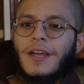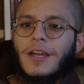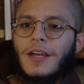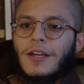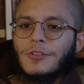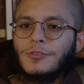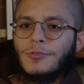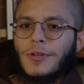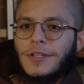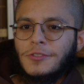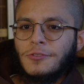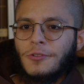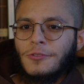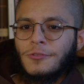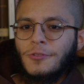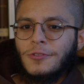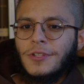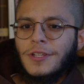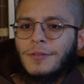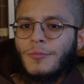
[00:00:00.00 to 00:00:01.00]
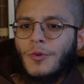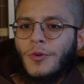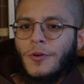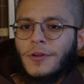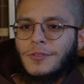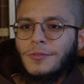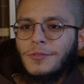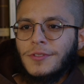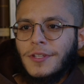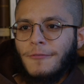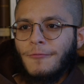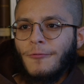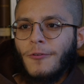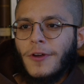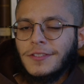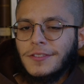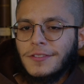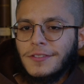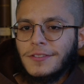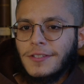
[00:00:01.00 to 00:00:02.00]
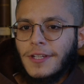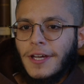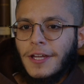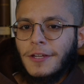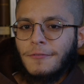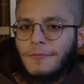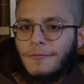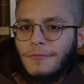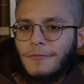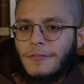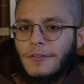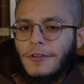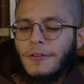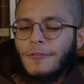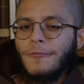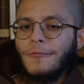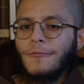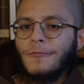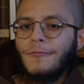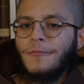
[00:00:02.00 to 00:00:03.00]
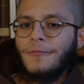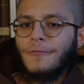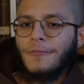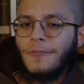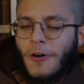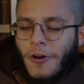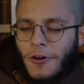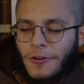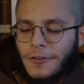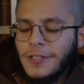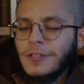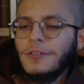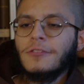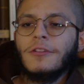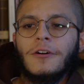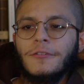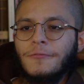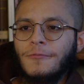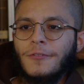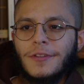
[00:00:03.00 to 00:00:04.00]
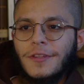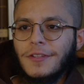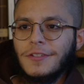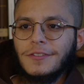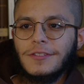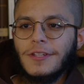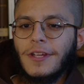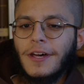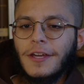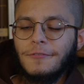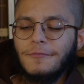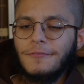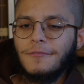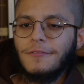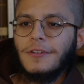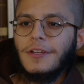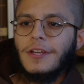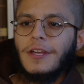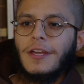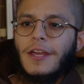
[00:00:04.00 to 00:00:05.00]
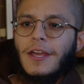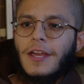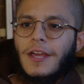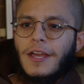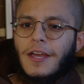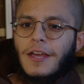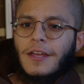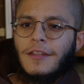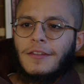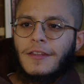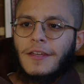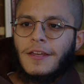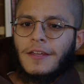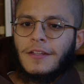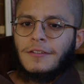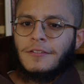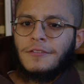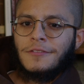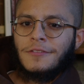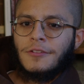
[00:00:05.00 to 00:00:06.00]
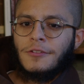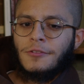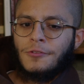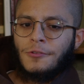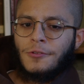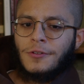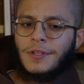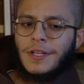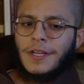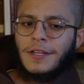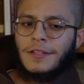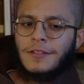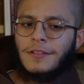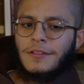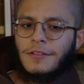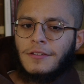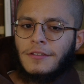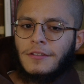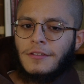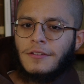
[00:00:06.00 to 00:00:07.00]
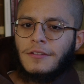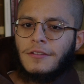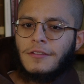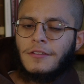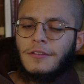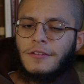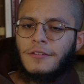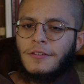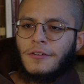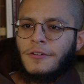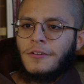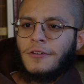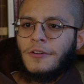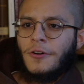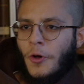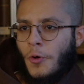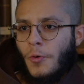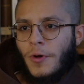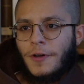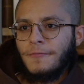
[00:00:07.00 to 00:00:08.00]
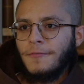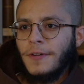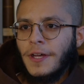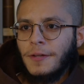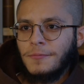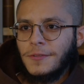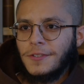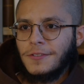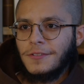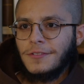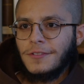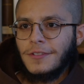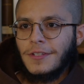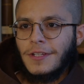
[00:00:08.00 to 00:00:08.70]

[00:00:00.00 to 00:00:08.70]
So I started looking more into Saint Francis' life, fall in love with his life, and then look at the OFMs,